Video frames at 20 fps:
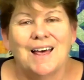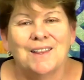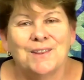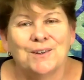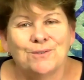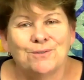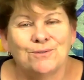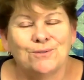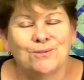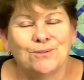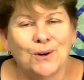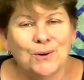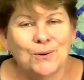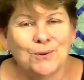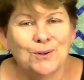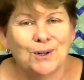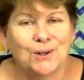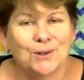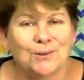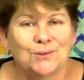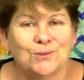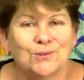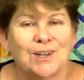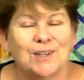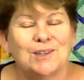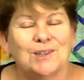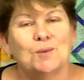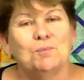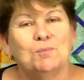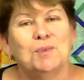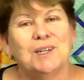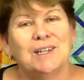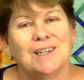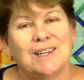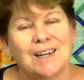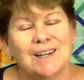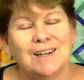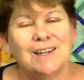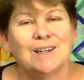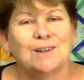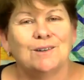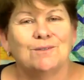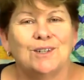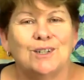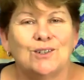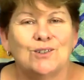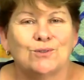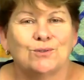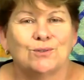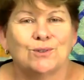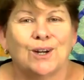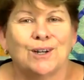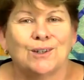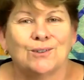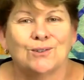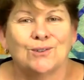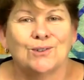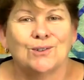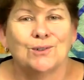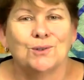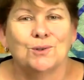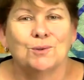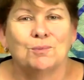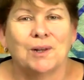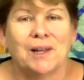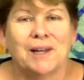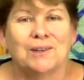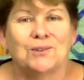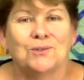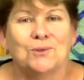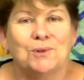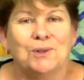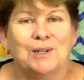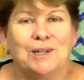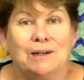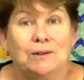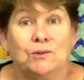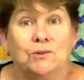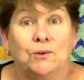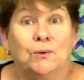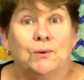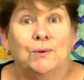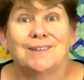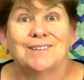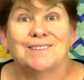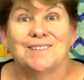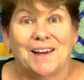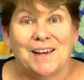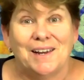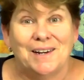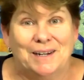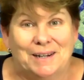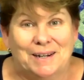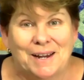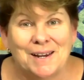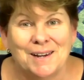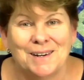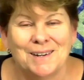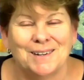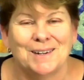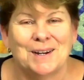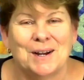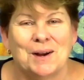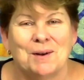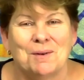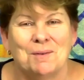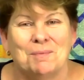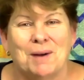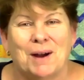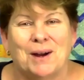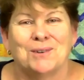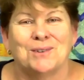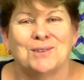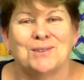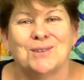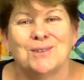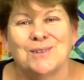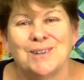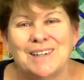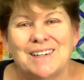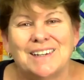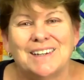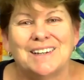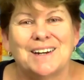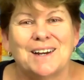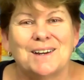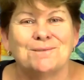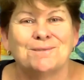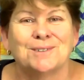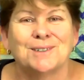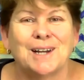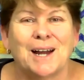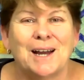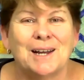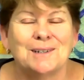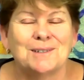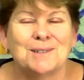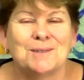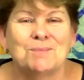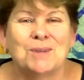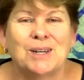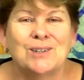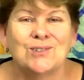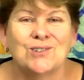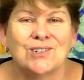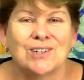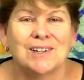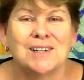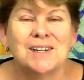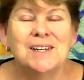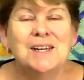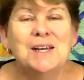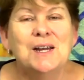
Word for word: The photos at the beginning of each FlossTube. Last week, I was so excited about doing it, I forgot to mention.